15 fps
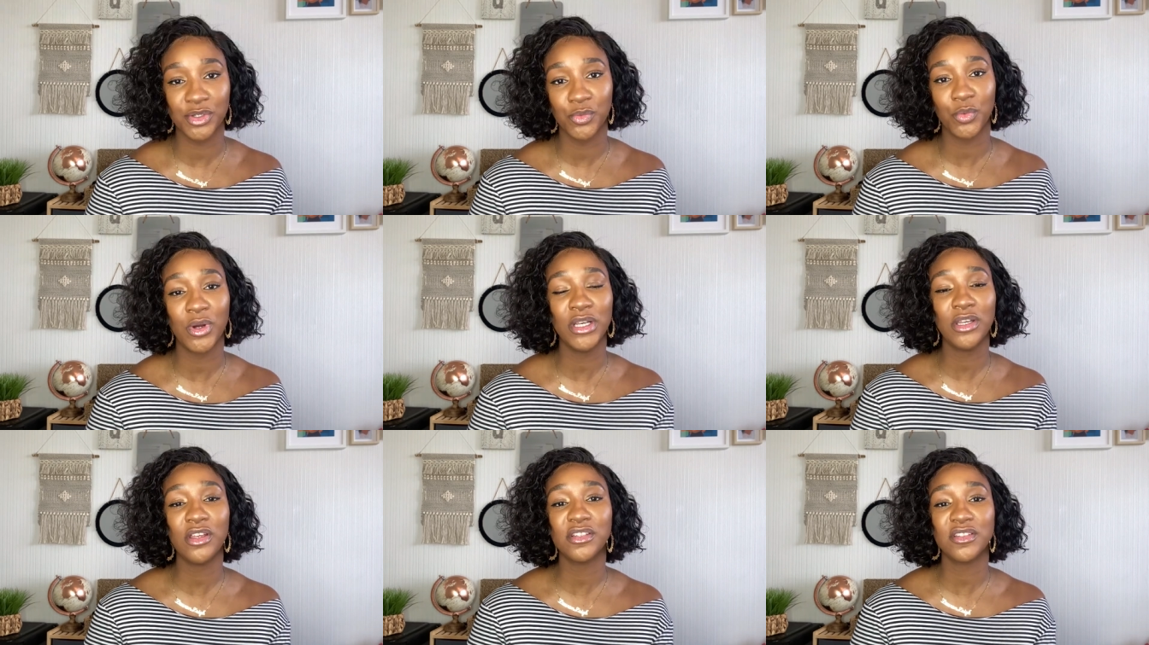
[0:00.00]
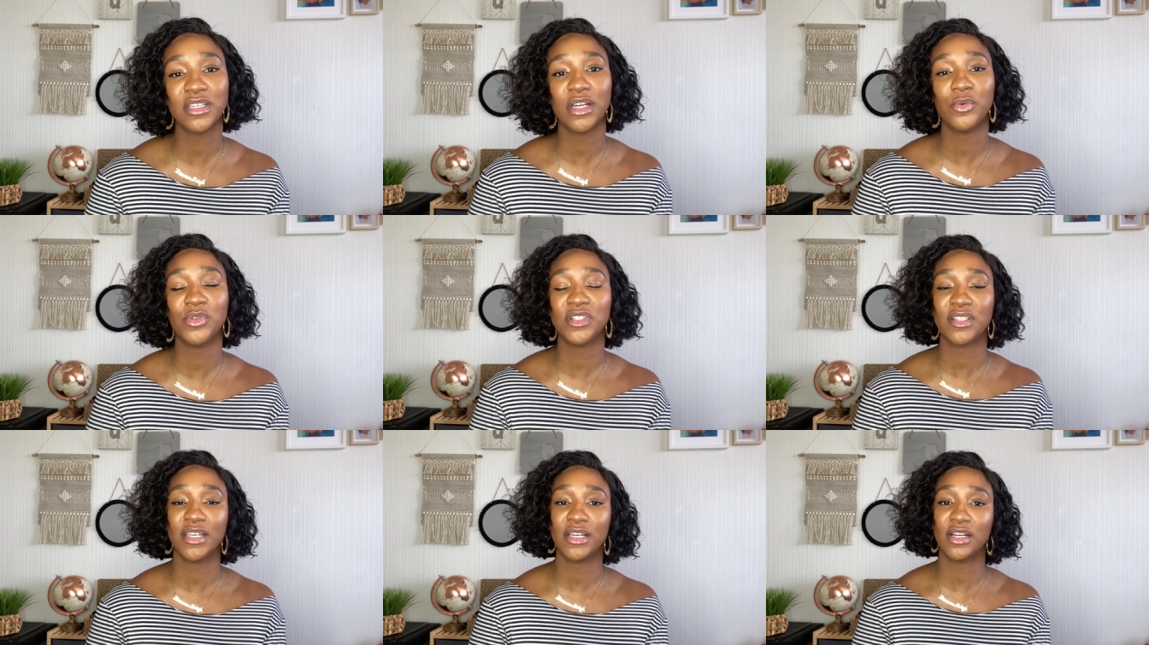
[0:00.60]
One last thing I
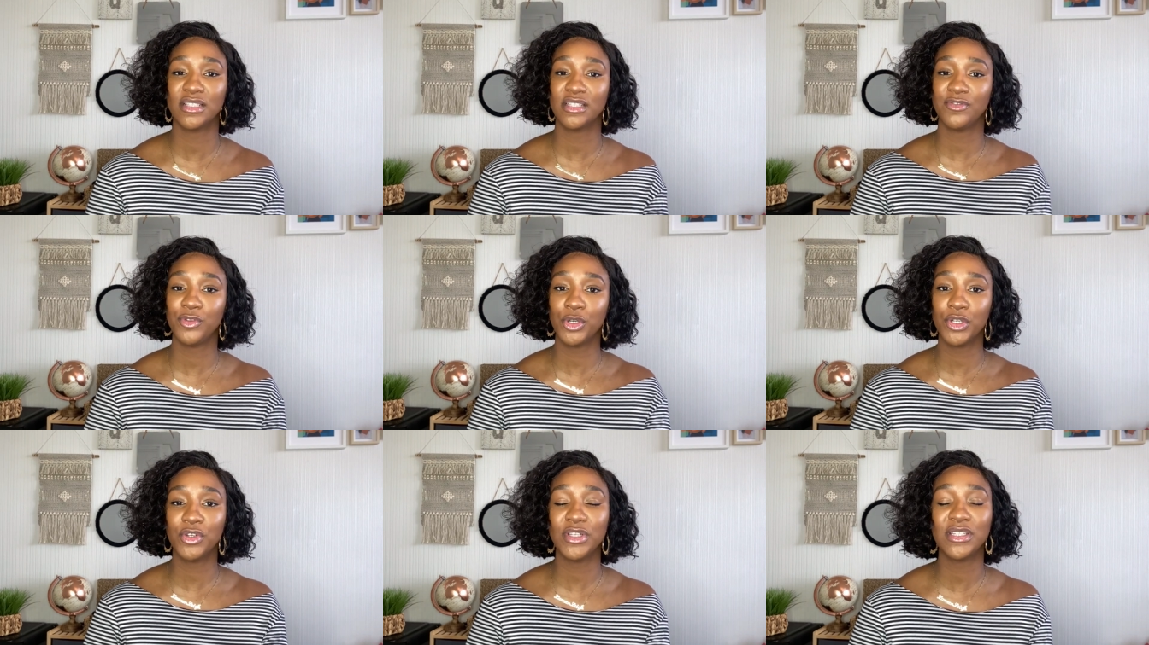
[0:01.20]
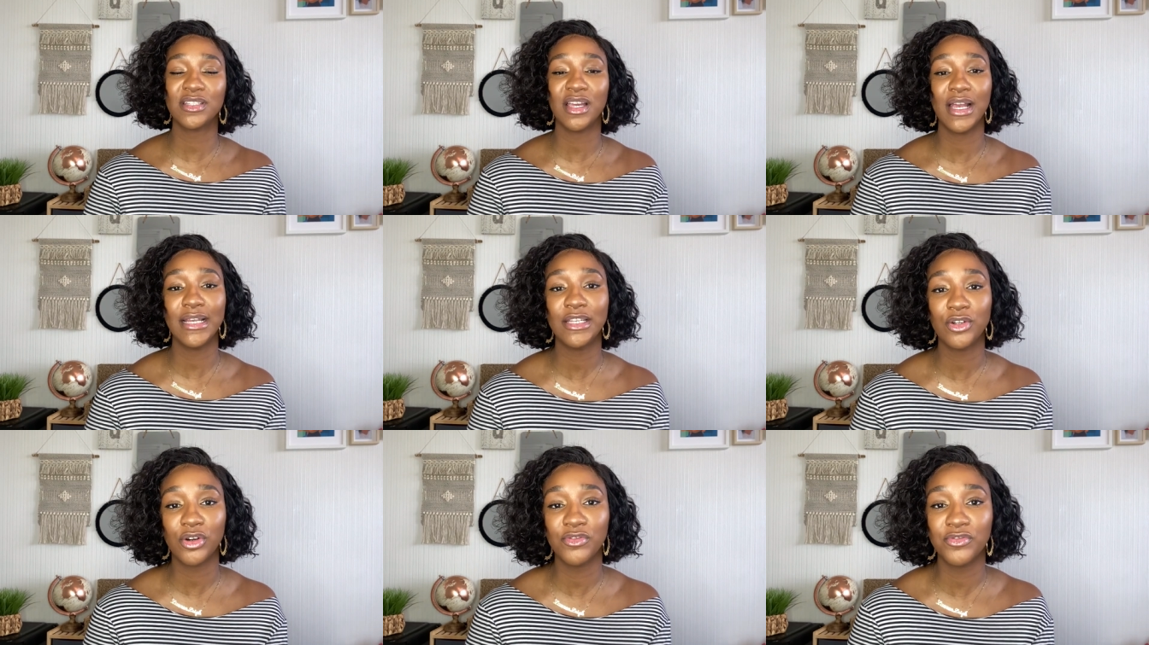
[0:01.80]
would say, guys, if you're not
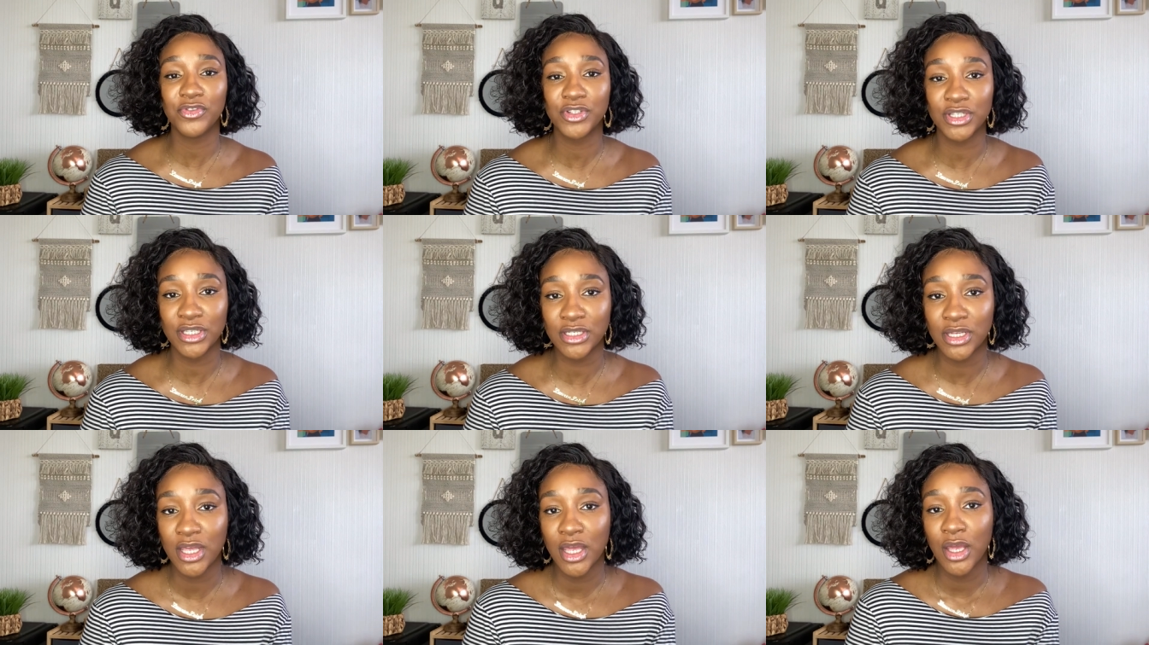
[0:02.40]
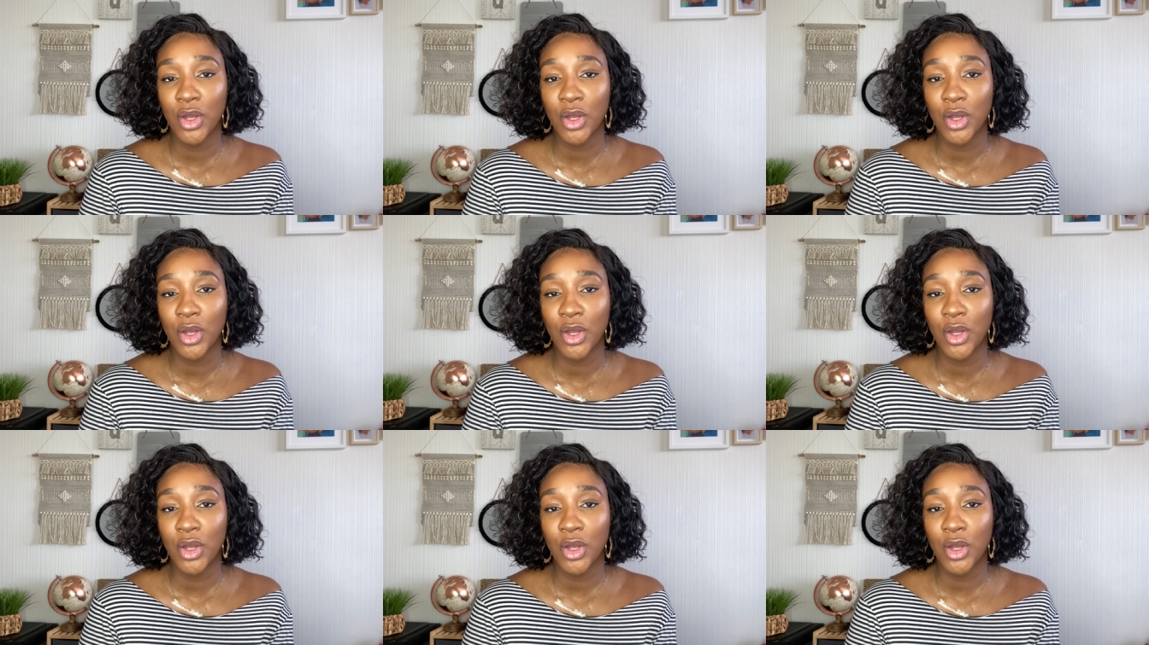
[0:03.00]
entirely confident